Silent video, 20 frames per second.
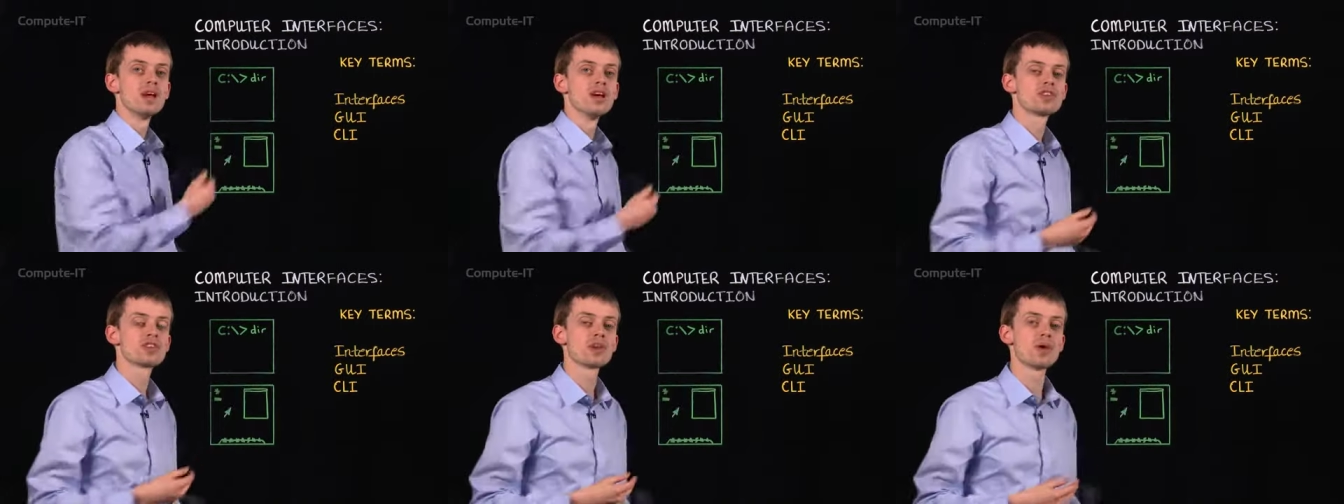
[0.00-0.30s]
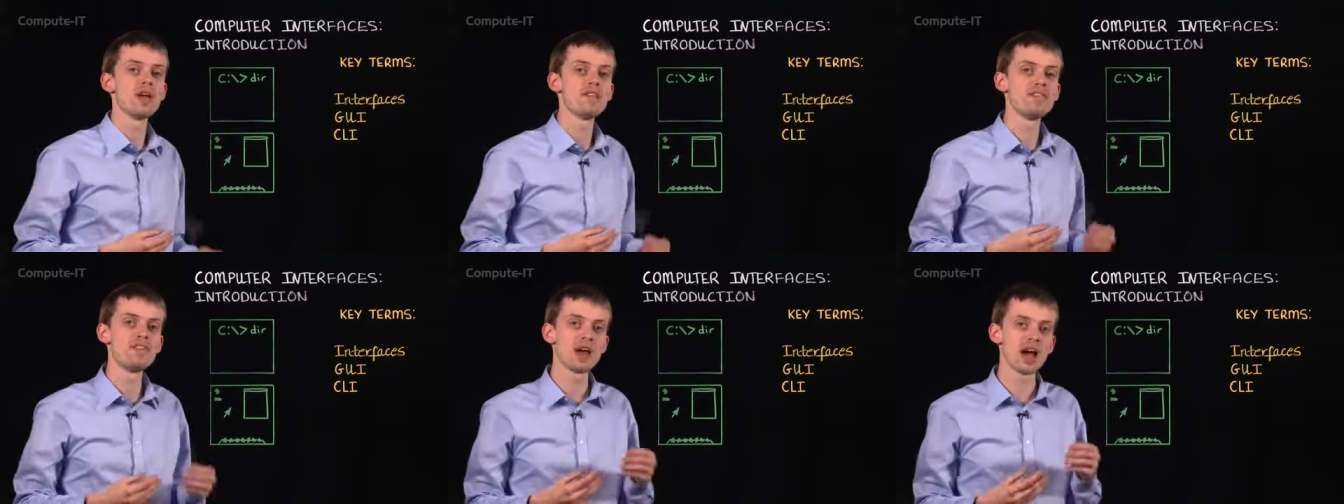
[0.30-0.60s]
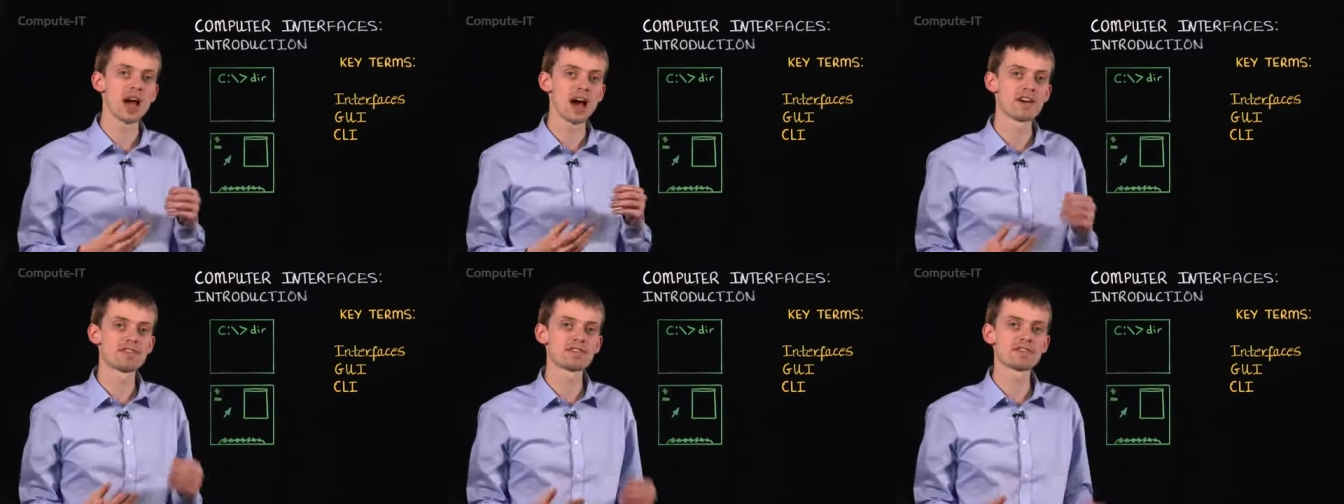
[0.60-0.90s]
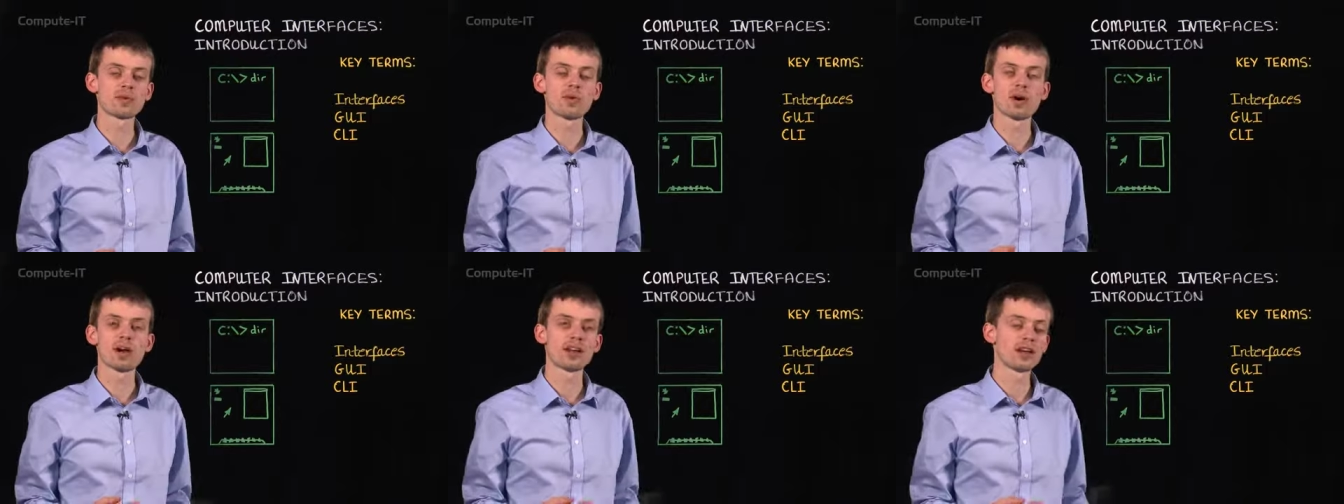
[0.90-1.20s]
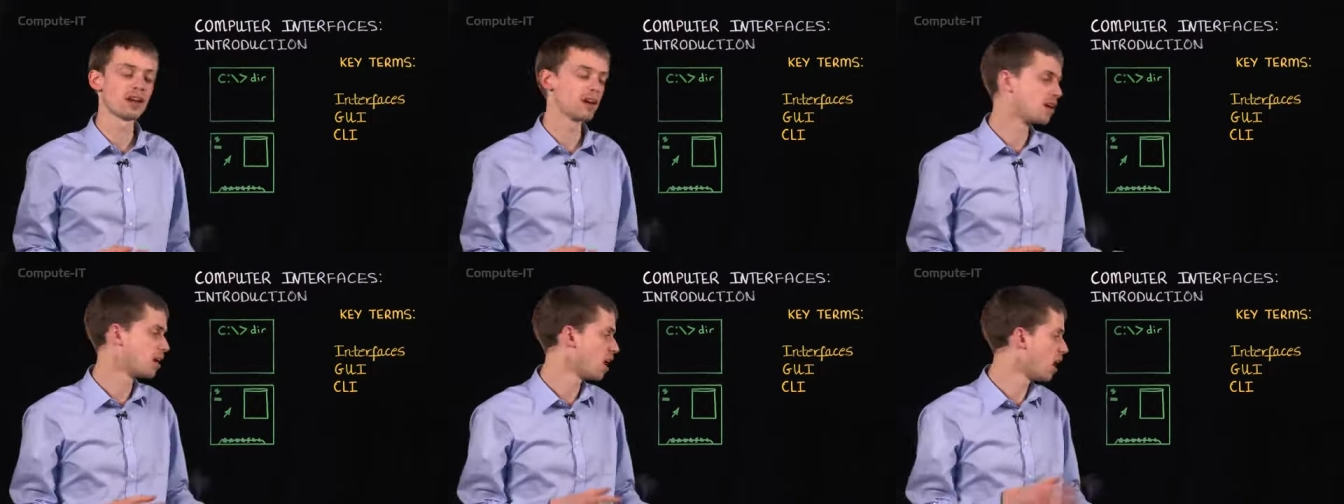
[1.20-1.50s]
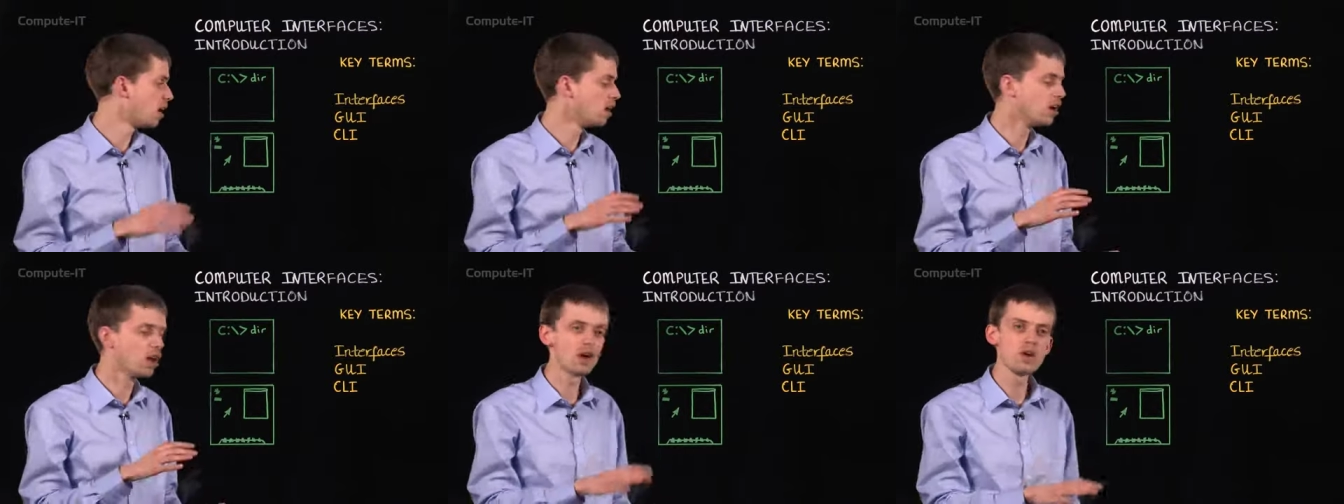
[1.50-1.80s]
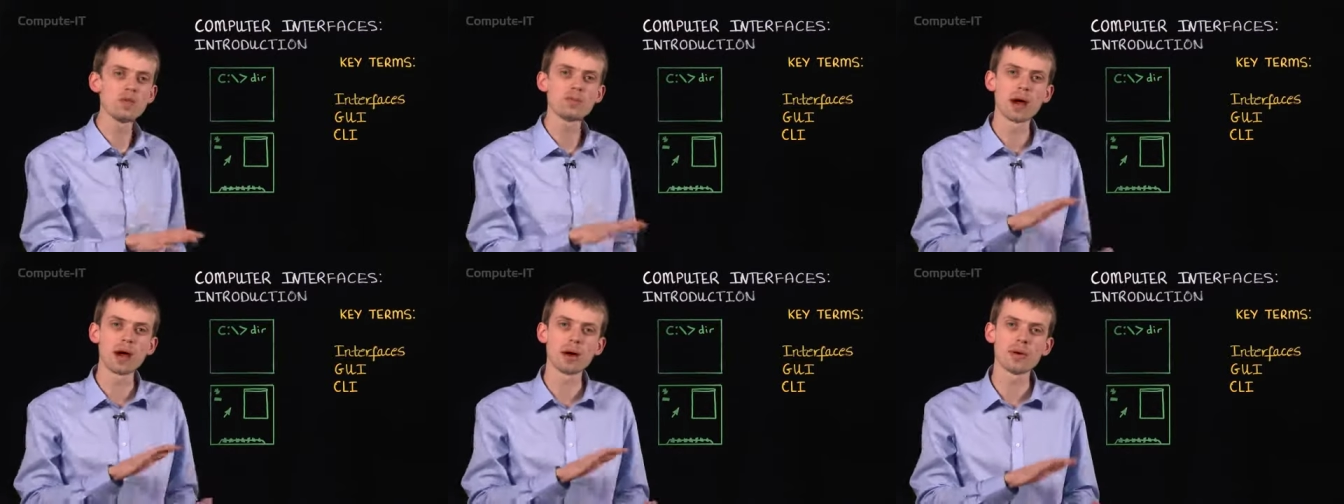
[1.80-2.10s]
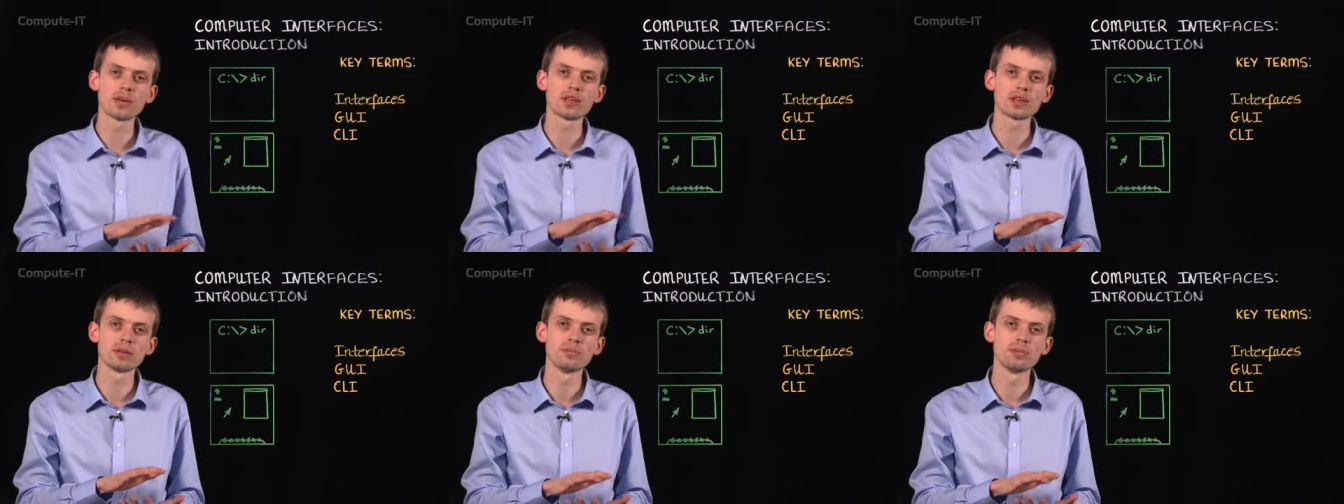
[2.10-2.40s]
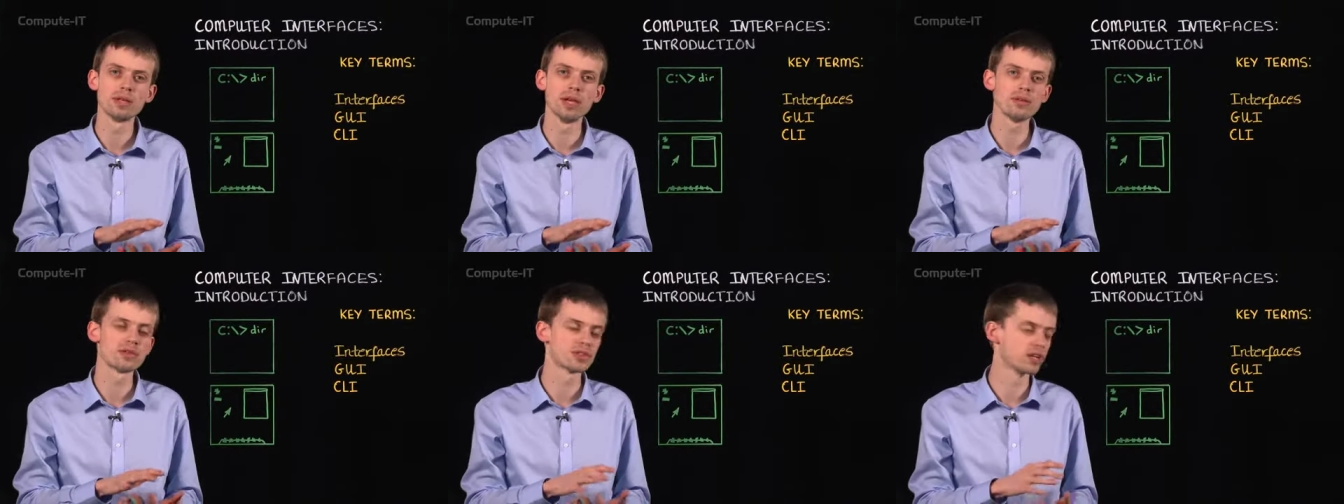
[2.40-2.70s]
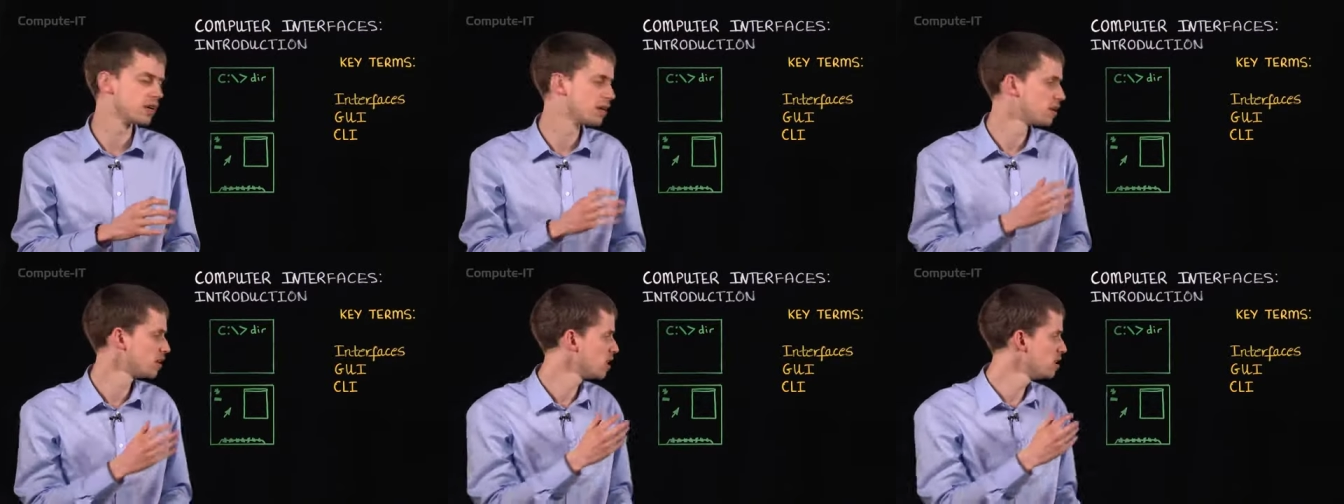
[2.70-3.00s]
So if you have quite a low-powered computer,